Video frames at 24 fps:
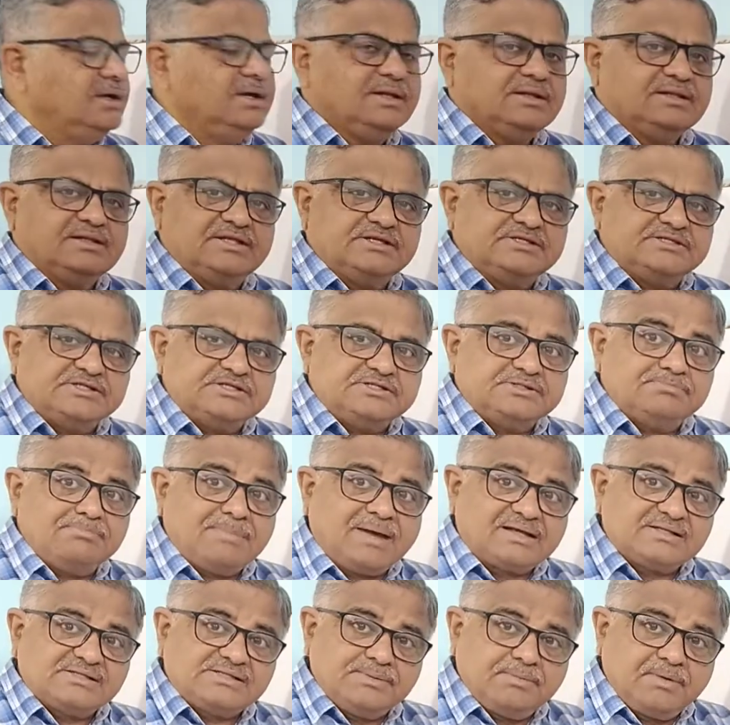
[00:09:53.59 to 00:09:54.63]
This is
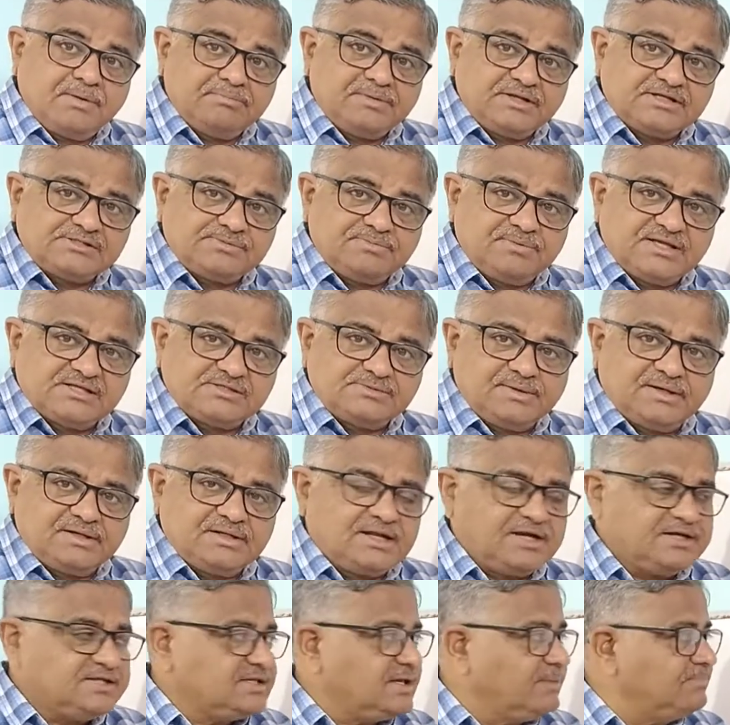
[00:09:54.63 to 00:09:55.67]
maximum displacement,
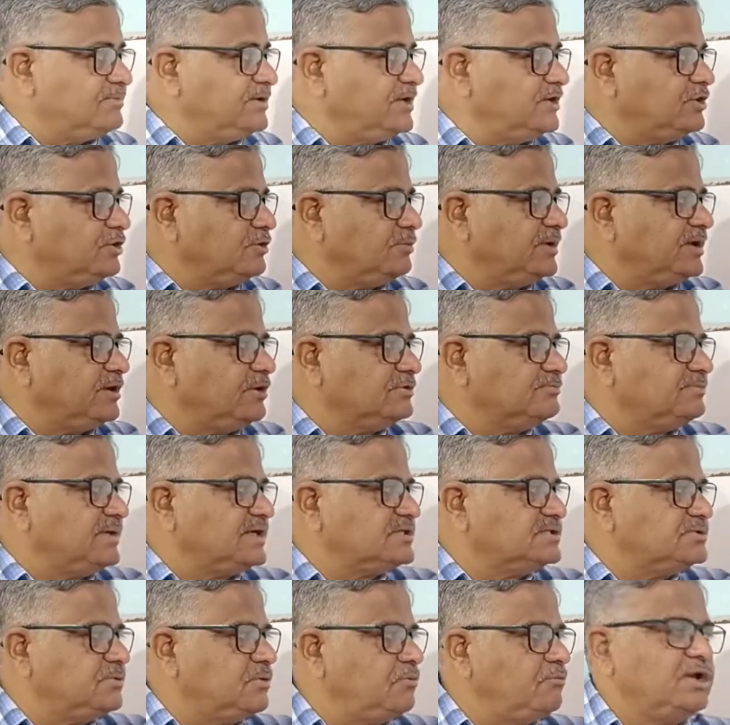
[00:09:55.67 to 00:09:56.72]
that is amplitude, because
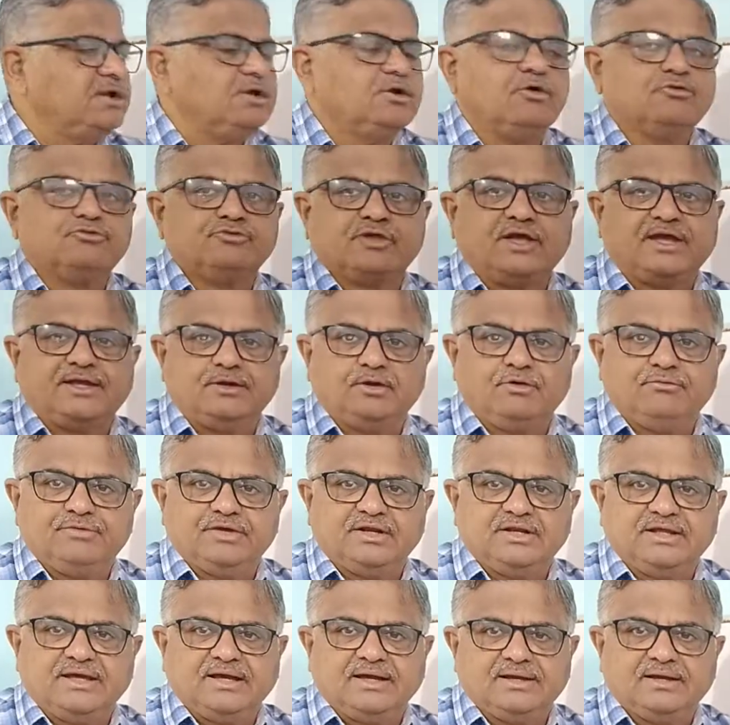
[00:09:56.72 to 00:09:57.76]
maximum value of sine of
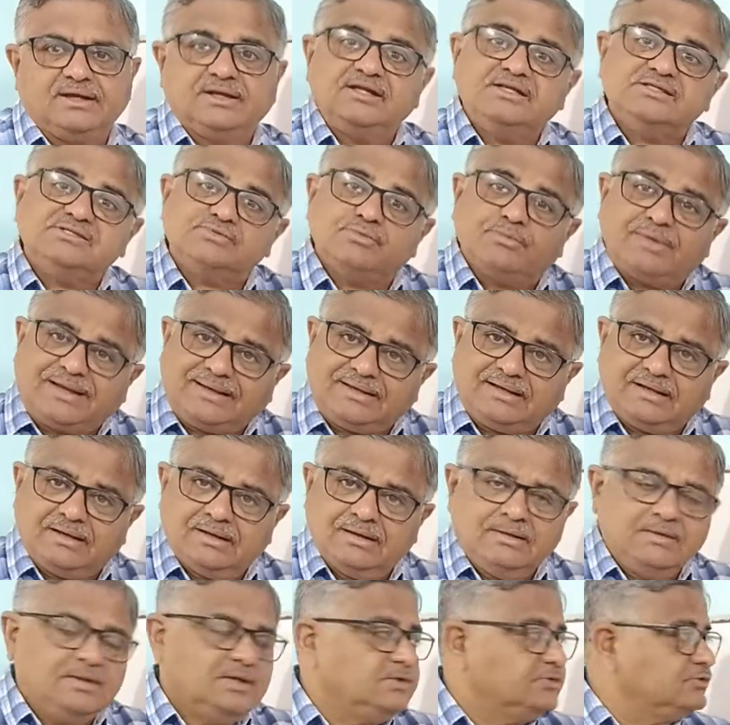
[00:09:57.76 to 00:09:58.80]
any angle is 1.
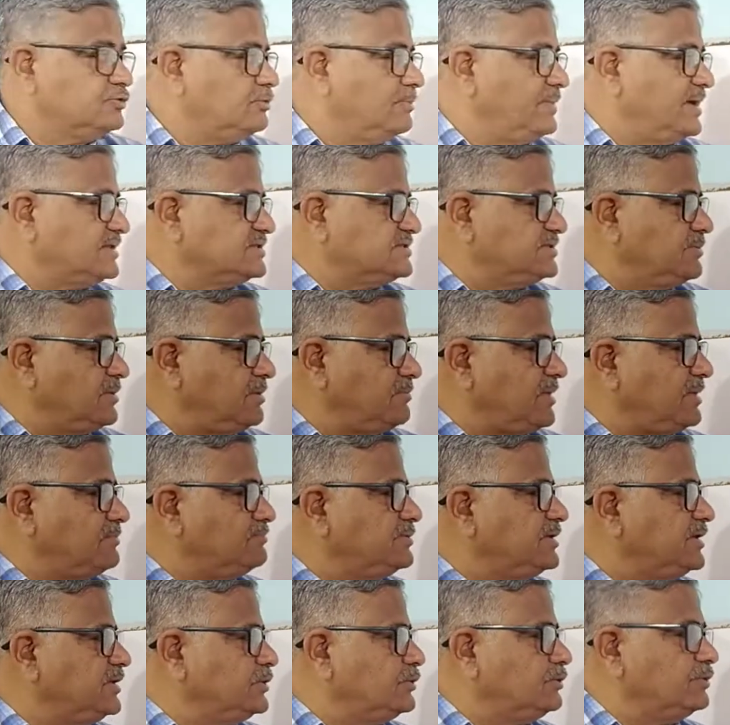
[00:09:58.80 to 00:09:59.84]
So maximum
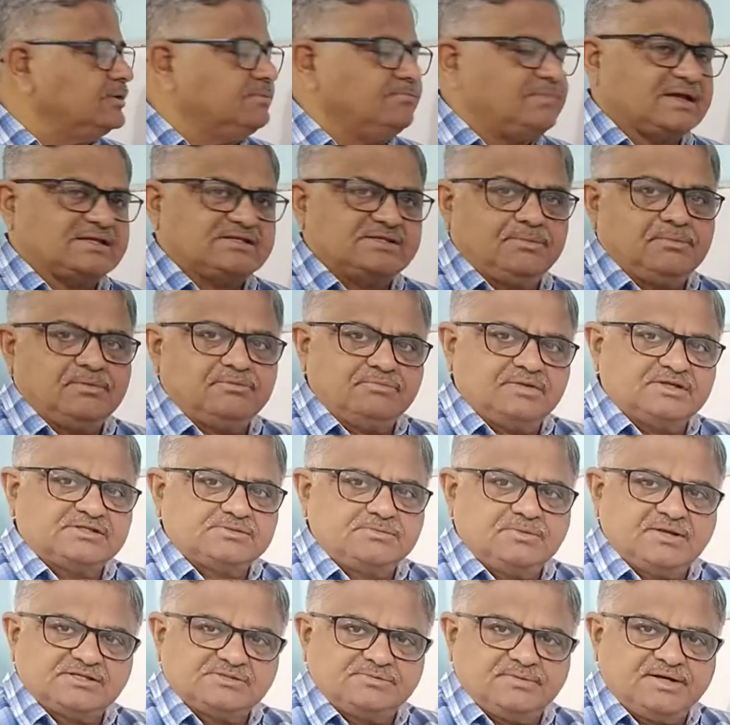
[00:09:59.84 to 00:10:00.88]
amplitude, maximum
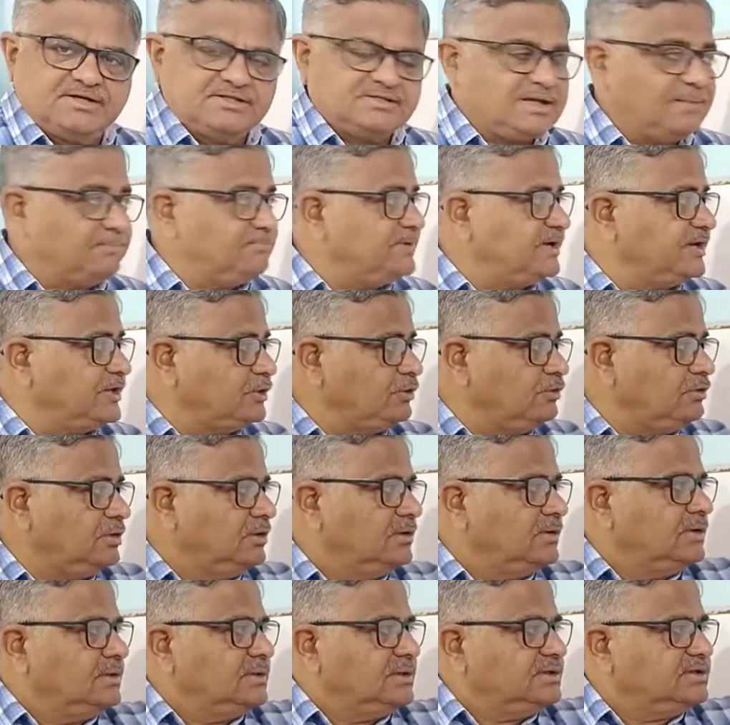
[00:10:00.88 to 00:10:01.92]
displacement is amplitude.
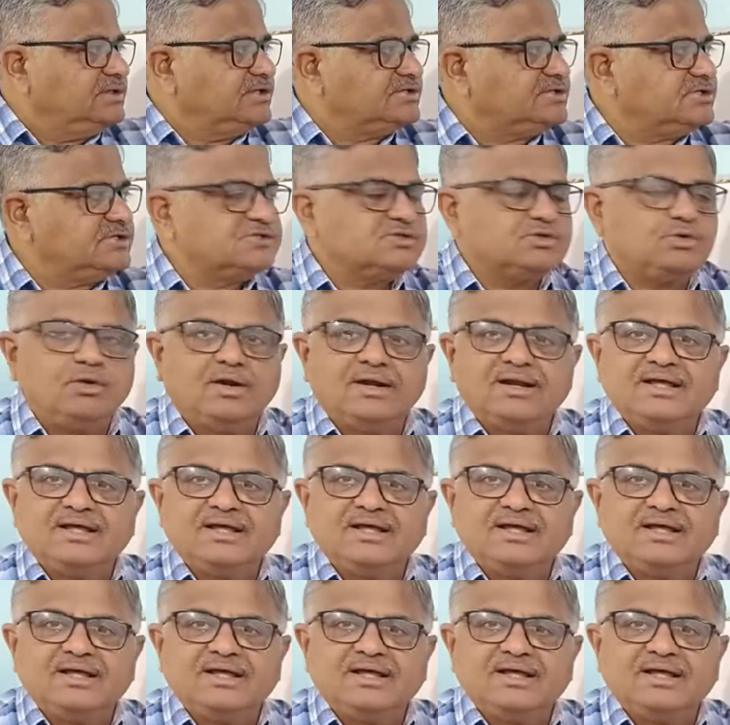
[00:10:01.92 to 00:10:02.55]
This is called